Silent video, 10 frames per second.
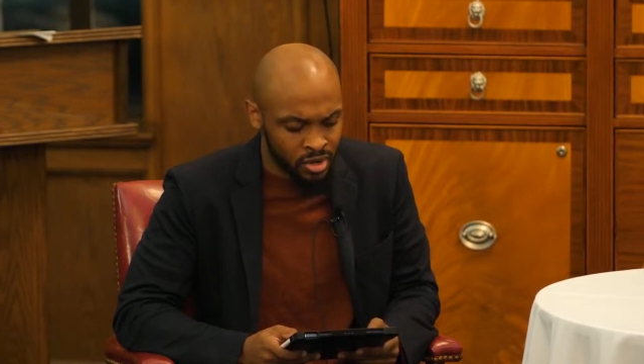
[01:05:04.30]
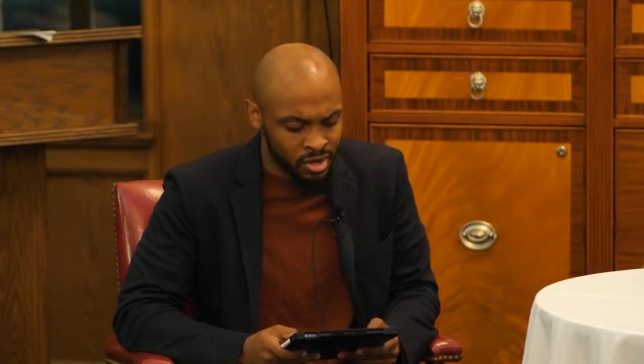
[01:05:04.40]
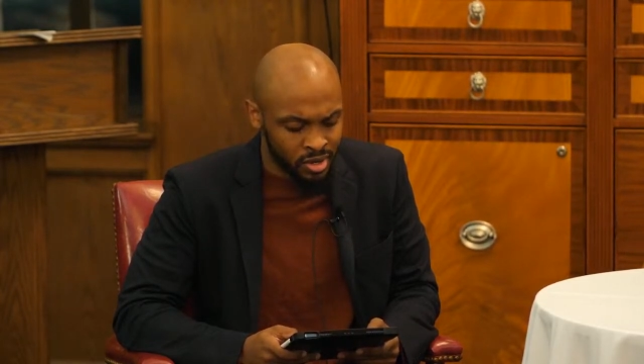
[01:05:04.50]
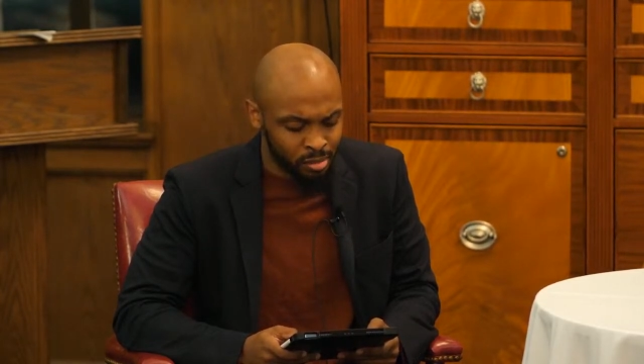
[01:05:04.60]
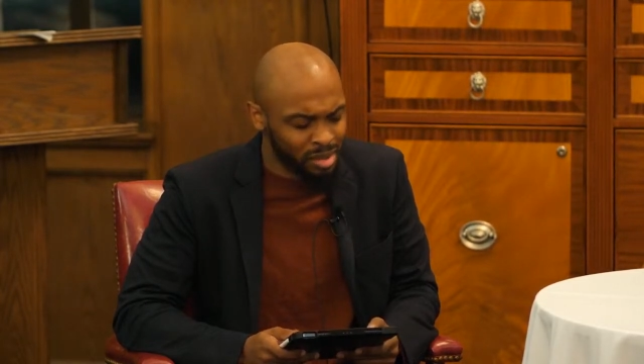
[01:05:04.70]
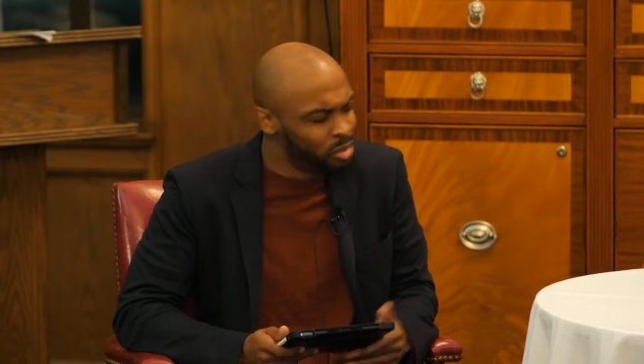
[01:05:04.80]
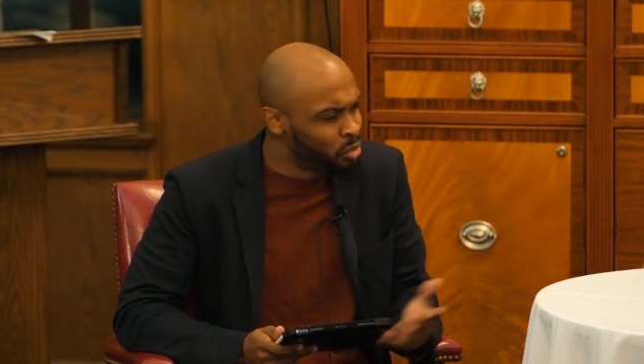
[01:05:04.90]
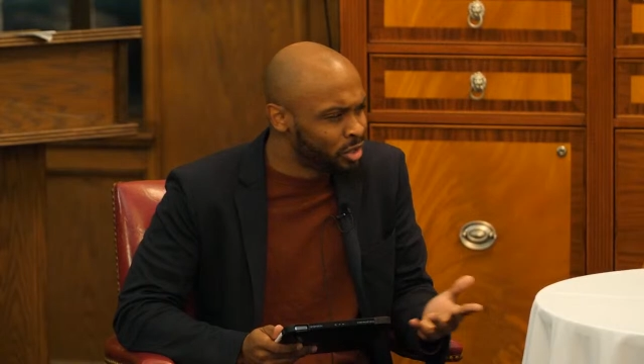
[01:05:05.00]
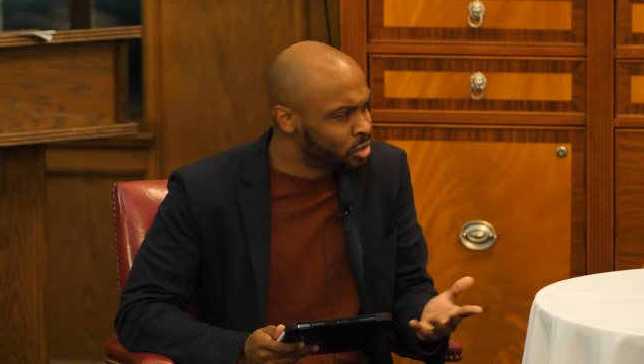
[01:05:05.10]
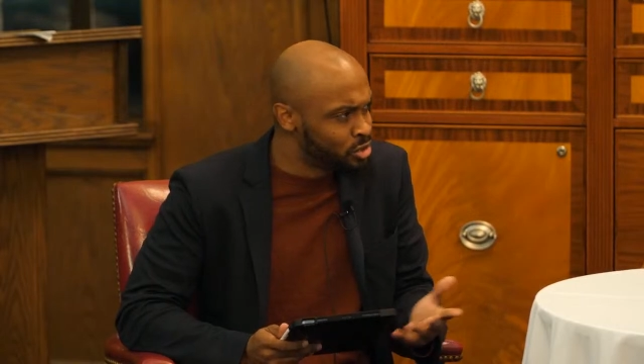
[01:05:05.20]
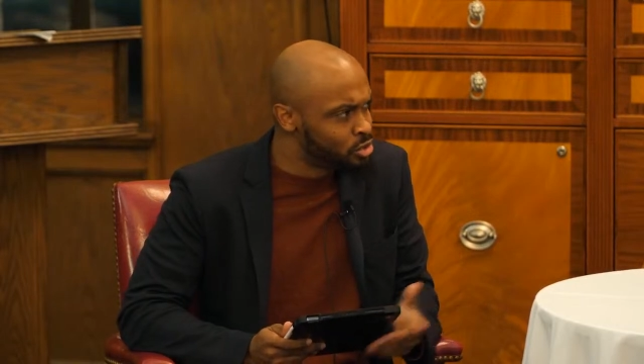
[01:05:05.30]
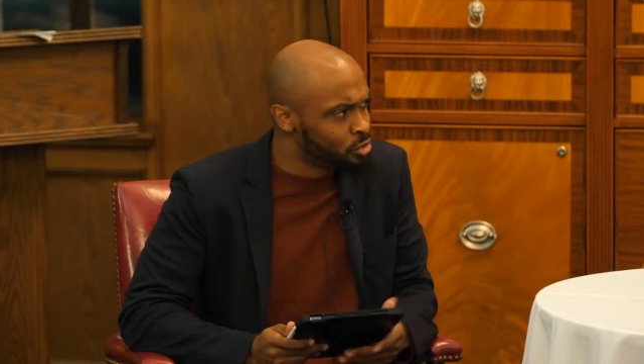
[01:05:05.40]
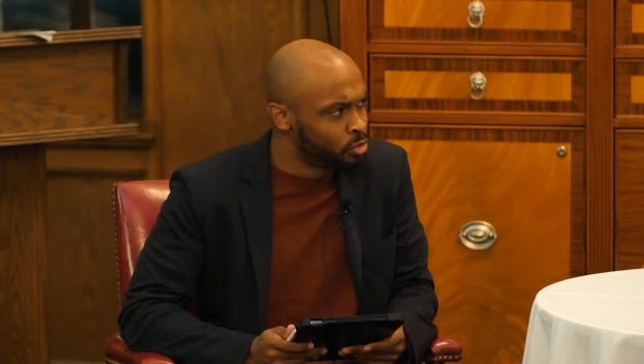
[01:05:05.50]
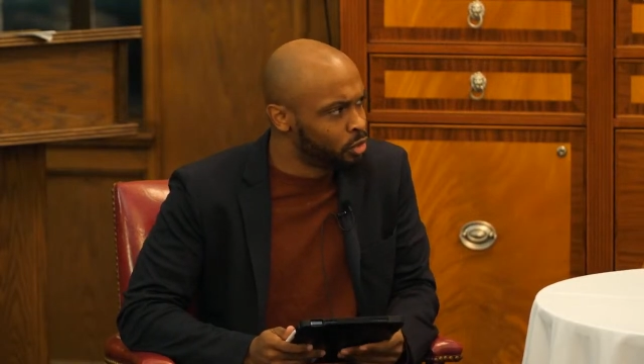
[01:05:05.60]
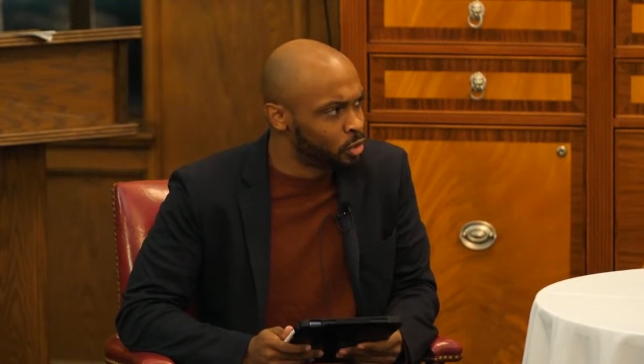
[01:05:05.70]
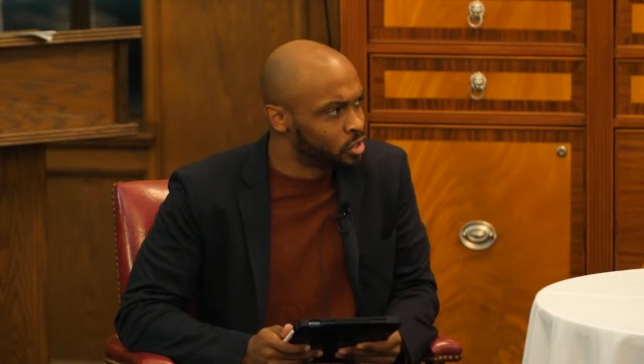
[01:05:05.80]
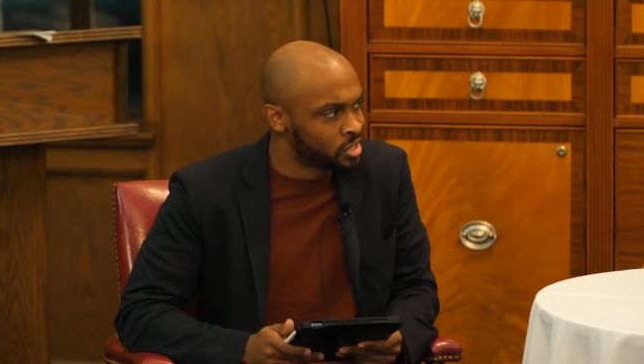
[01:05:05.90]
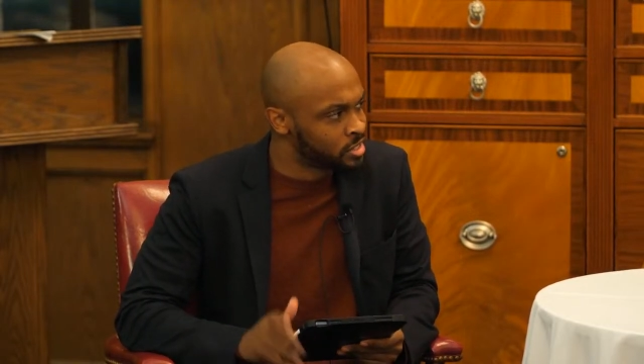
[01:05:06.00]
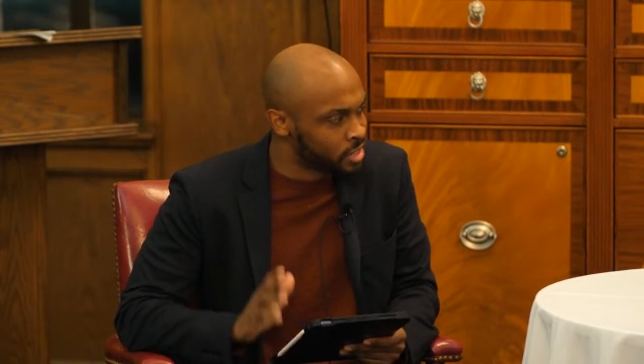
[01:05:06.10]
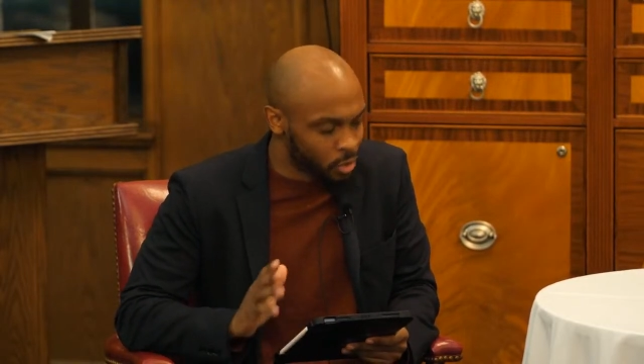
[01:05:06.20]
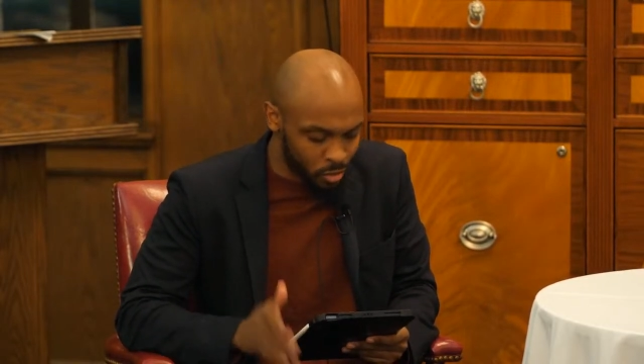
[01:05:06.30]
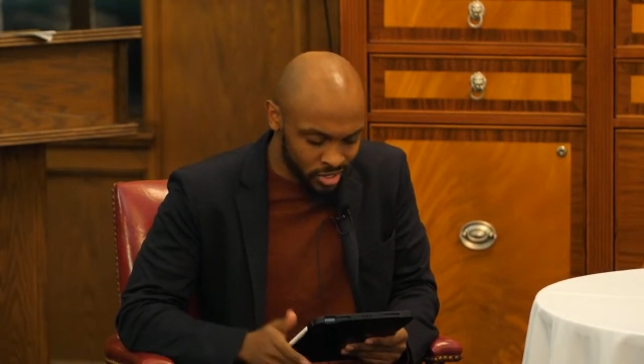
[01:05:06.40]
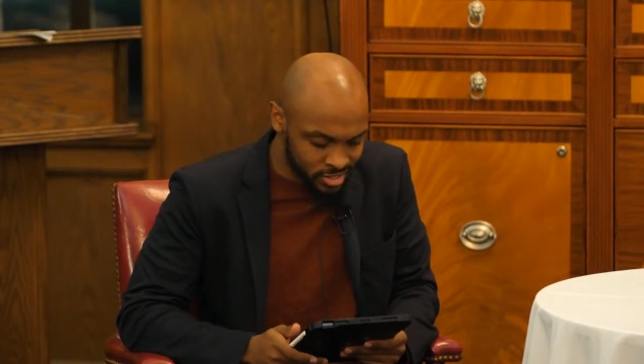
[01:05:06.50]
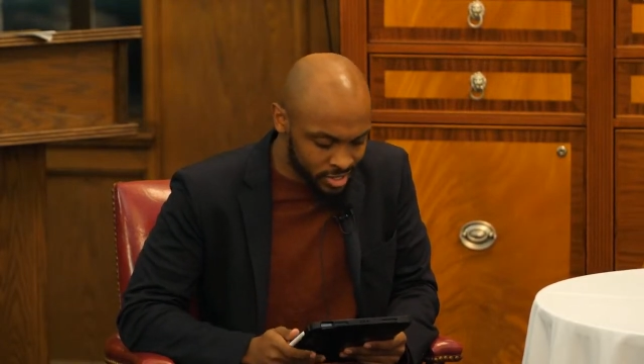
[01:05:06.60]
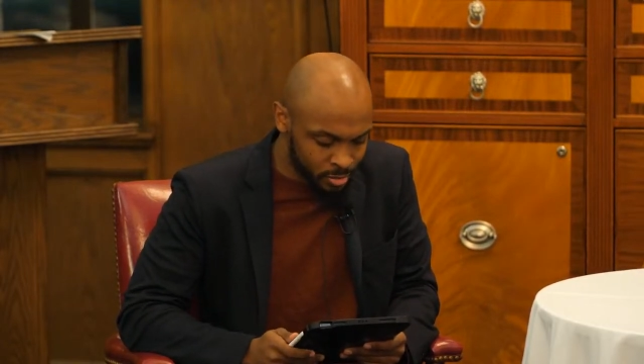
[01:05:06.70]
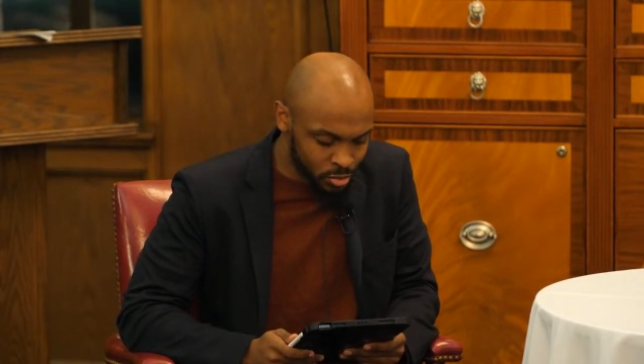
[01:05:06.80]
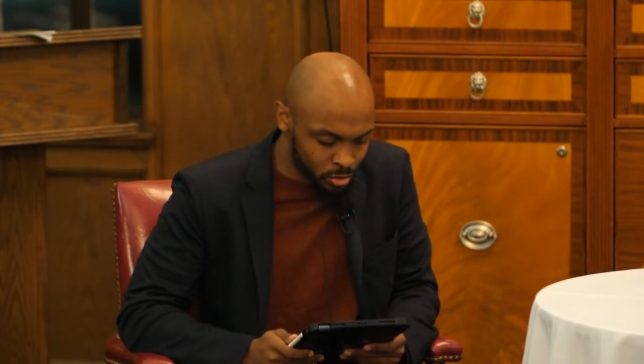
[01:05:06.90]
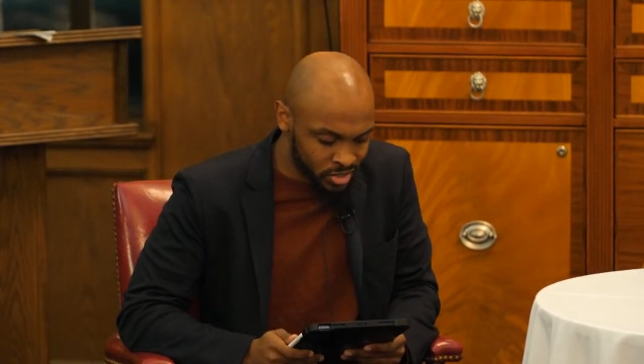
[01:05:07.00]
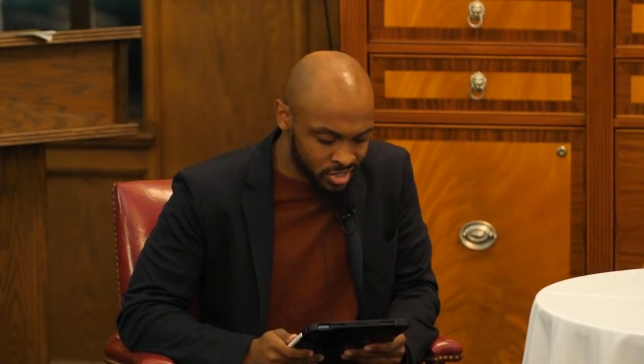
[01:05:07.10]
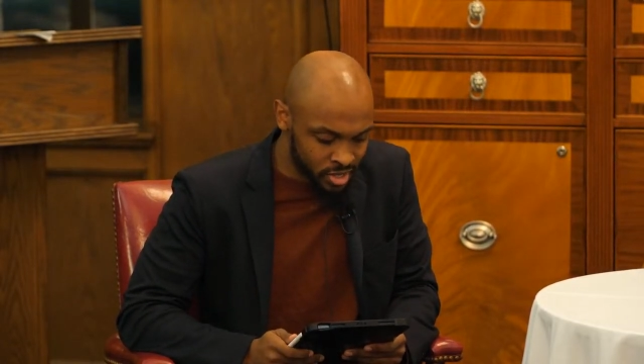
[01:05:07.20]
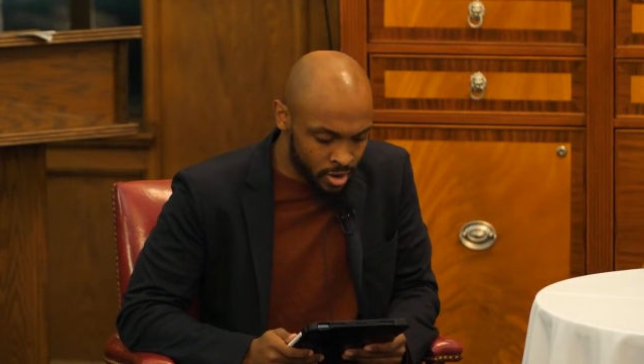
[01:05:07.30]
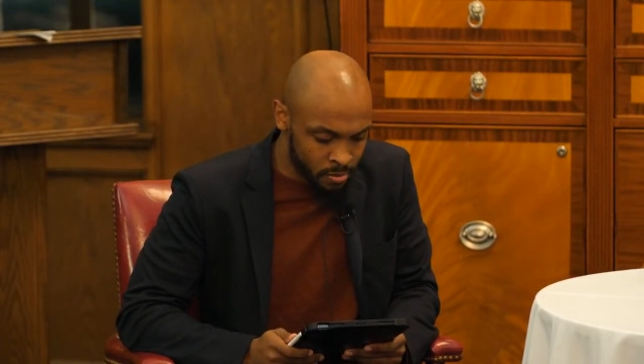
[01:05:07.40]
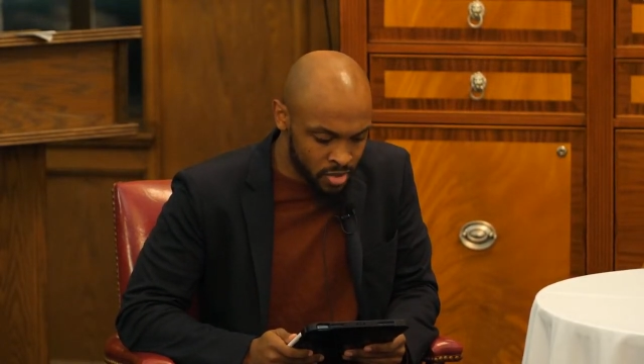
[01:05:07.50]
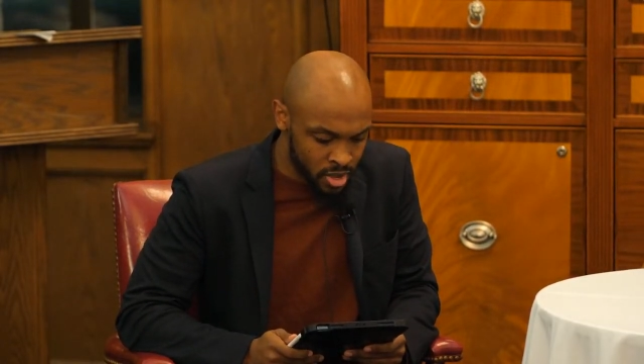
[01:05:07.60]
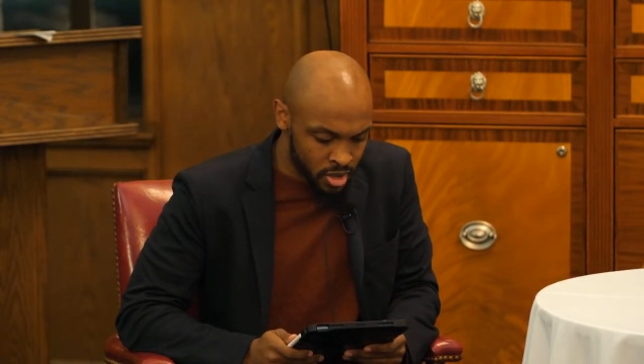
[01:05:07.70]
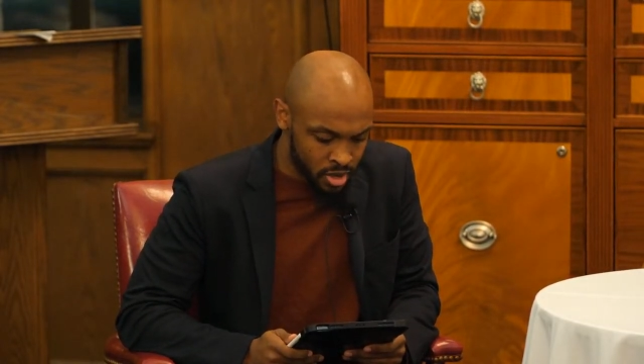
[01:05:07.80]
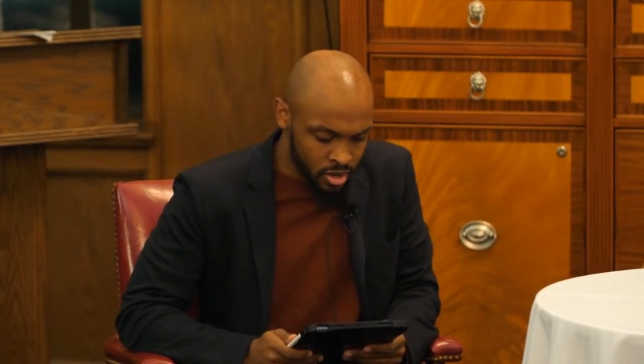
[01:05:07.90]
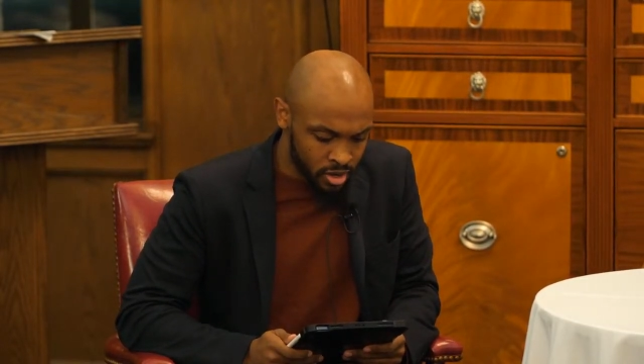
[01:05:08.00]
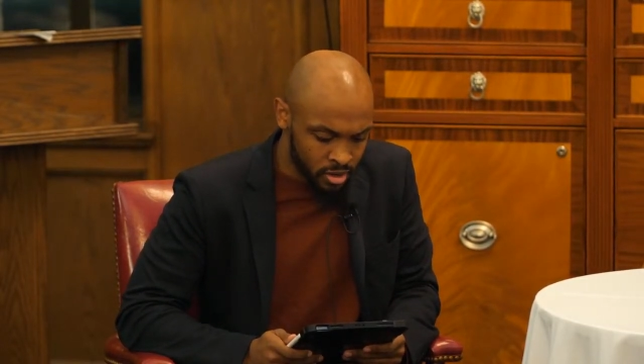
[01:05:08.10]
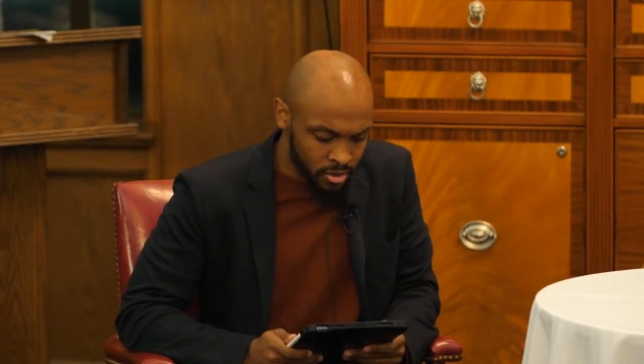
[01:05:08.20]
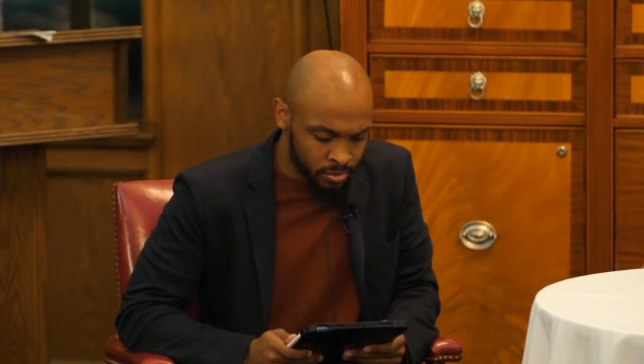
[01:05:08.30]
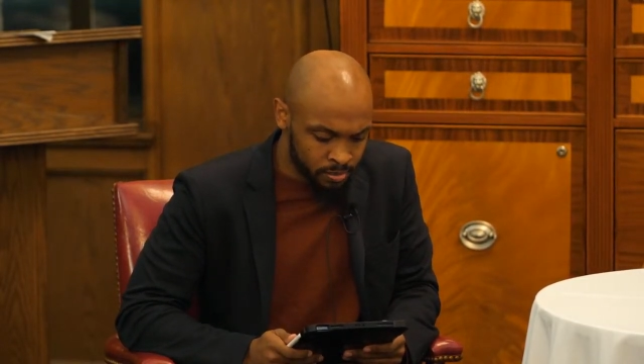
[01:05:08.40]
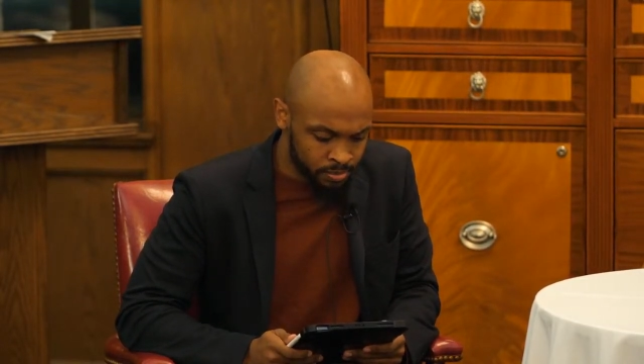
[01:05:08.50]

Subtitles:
maybe one or two more questions. I don't want to take up too much time. I